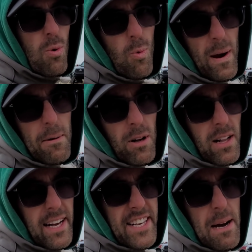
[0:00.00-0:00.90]
We will
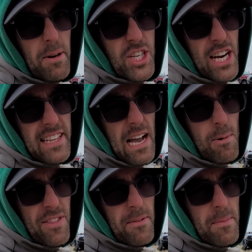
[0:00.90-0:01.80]
uh, double check that
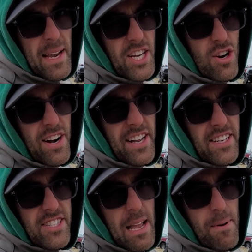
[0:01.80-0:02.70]
with him to make sure I didn't
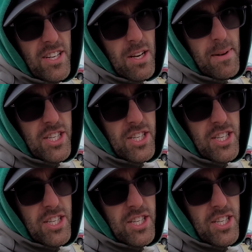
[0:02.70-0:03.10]
step on someone's